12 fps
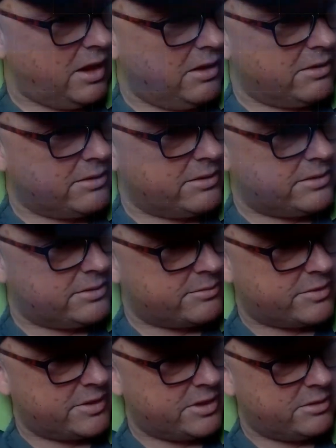Oh,
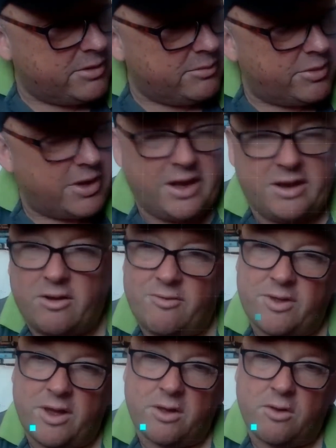I'm still a bit peed
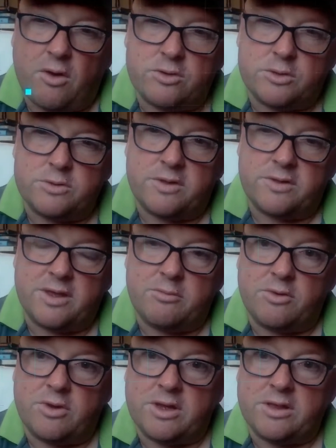off that I can't do the
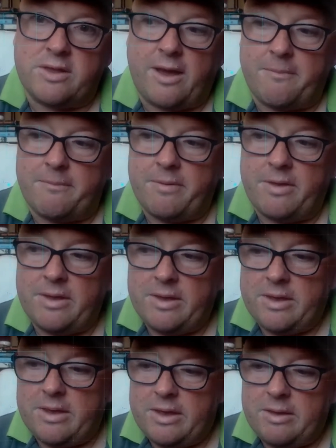sea monkeys yet.
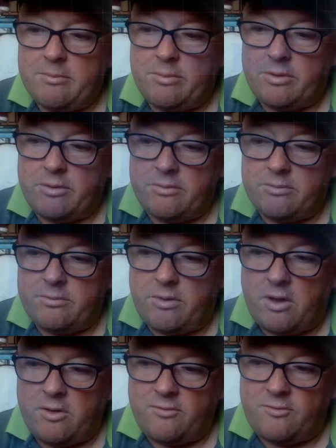But
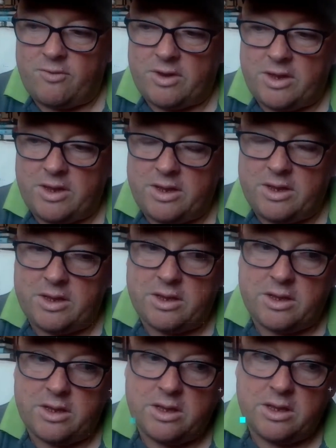hopefully,
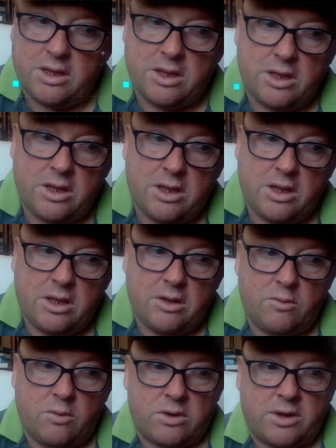
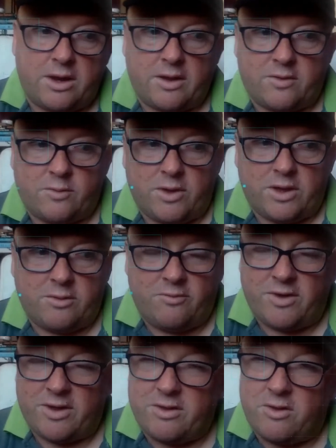one day next week,
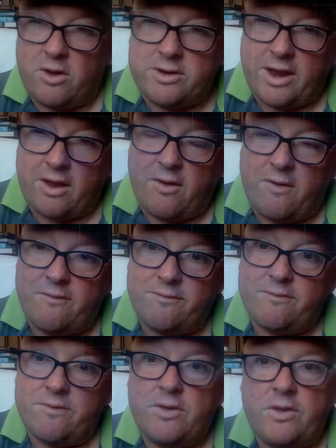I've got a day
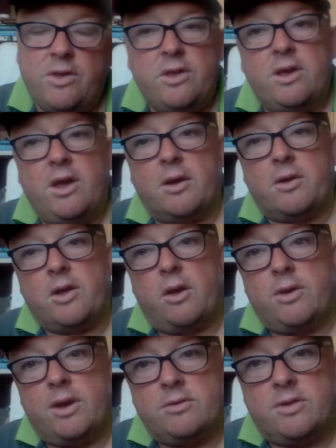off. I'm going
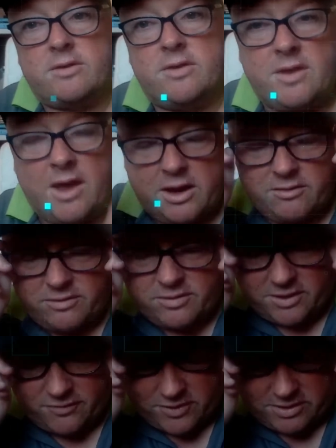to go down to the entertainer
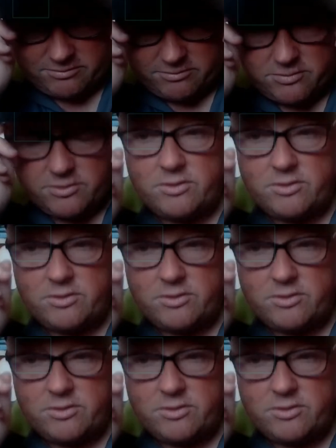and see if I can